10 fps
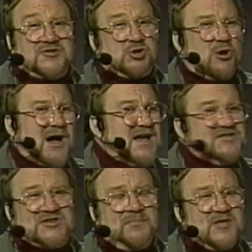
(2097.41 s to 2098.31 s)
Try
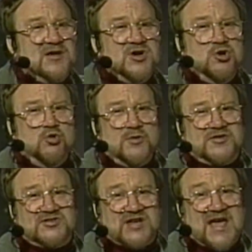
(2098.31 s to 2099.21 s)
something new with
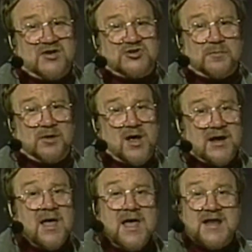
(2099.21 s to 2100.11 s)
the scales you're playing.